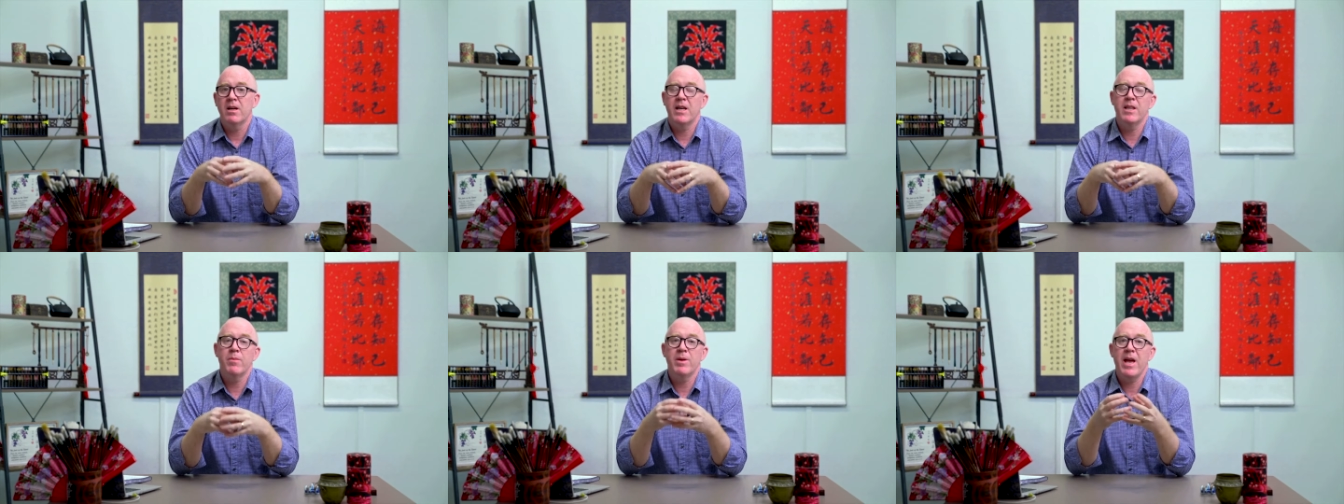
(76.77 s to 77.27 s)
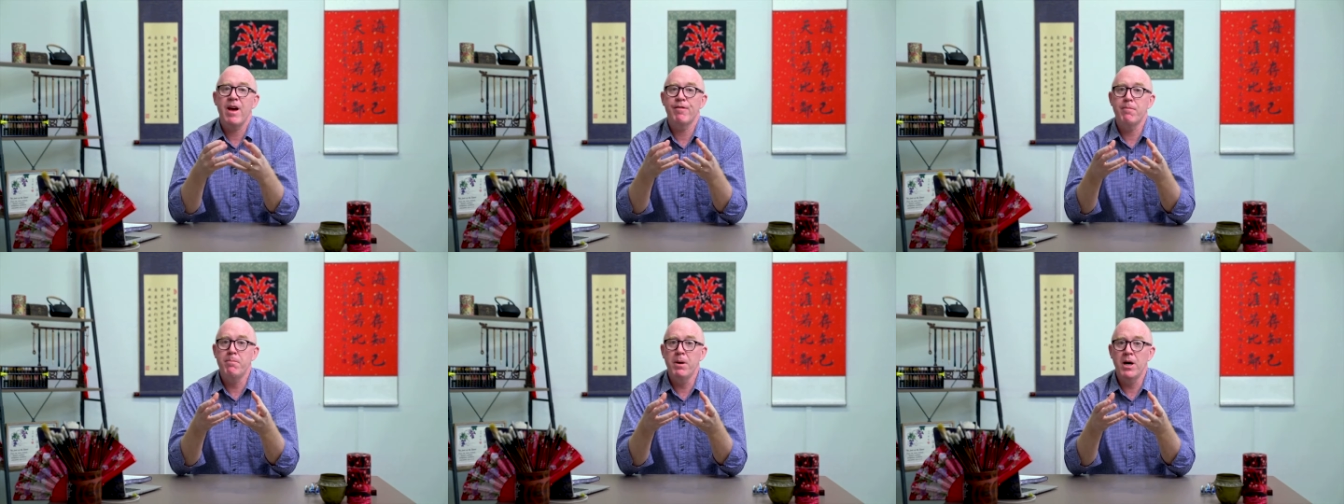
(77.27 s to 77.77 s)
And then we
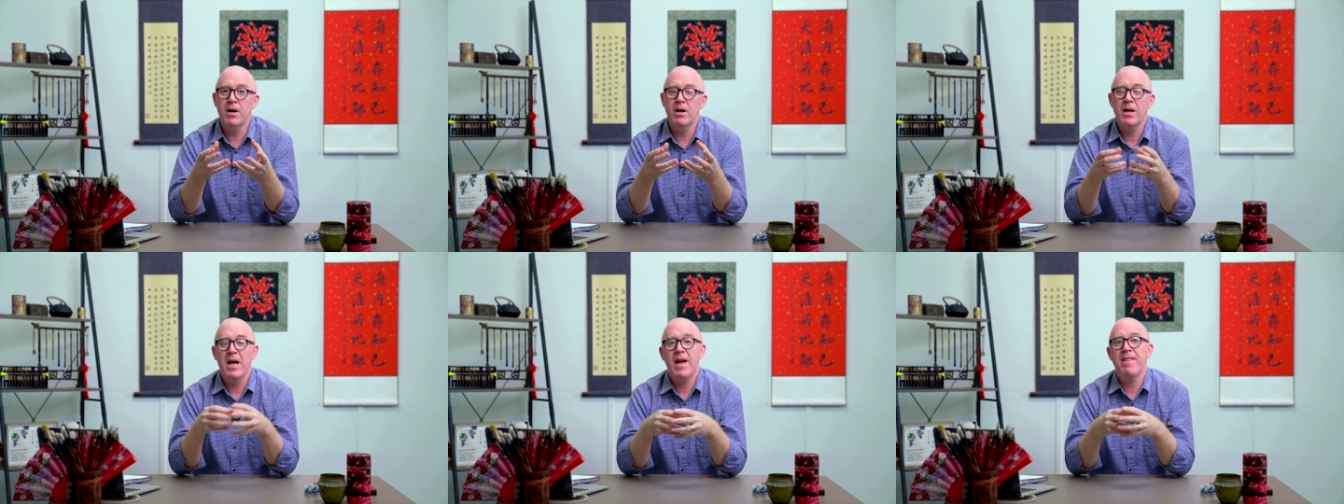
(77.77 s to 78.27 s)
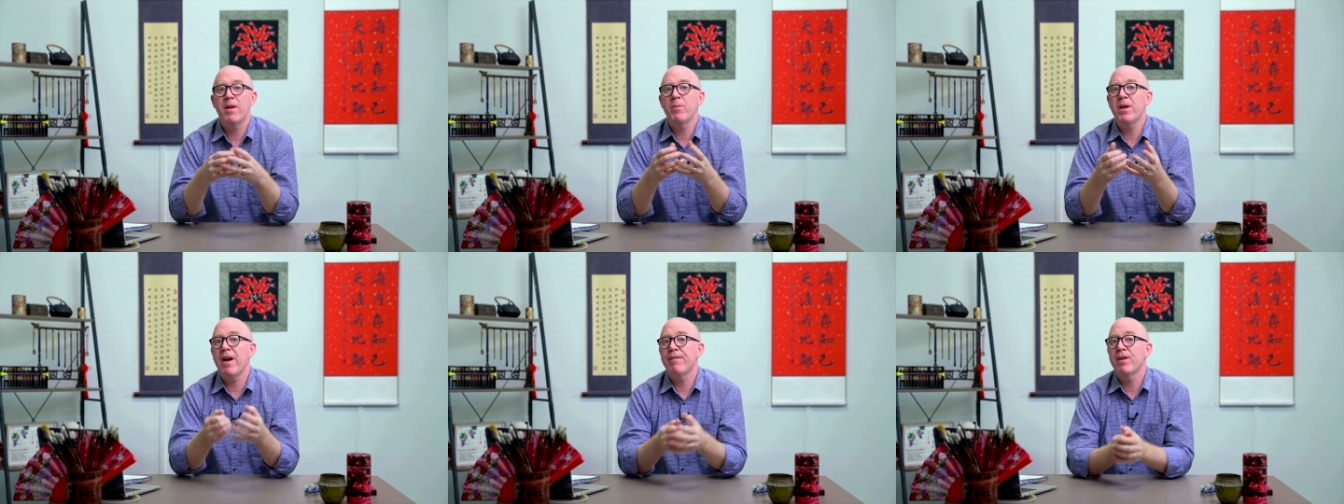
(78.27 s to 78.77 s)
have B, and then
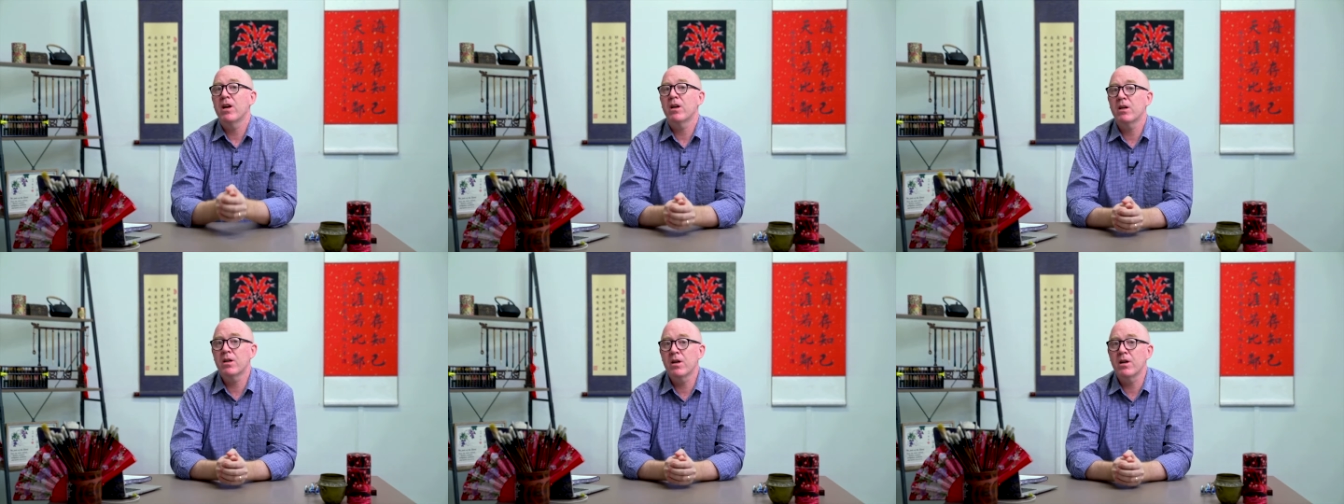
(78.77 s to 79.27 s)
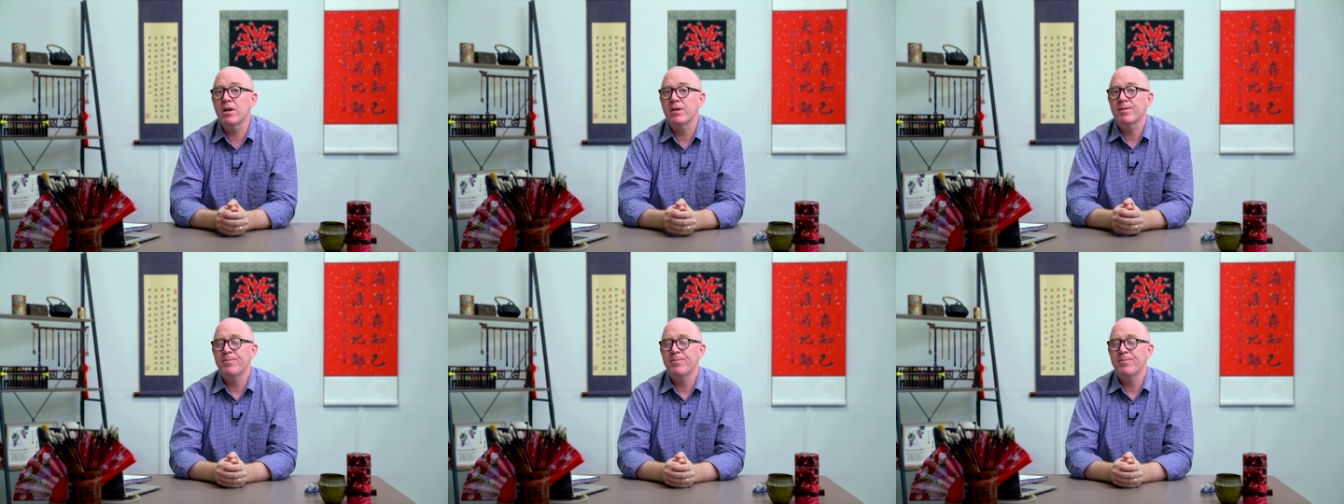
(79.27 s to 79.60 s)
we have K.